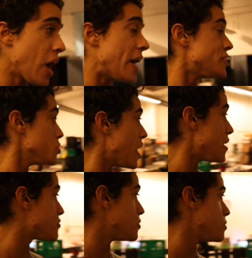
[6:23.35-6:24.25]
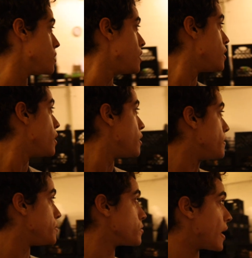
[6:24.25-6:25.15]
I do have to
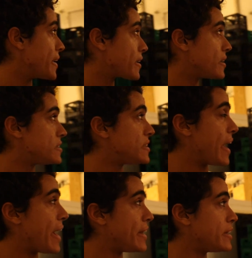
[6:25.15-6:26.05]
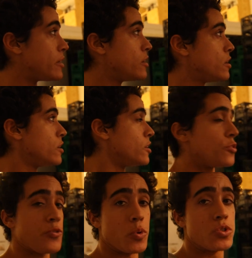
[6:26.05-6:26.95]
do like 10
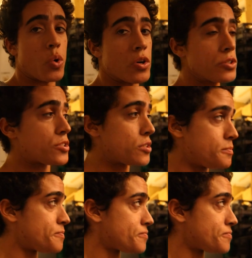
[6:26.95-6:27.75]
foods orders.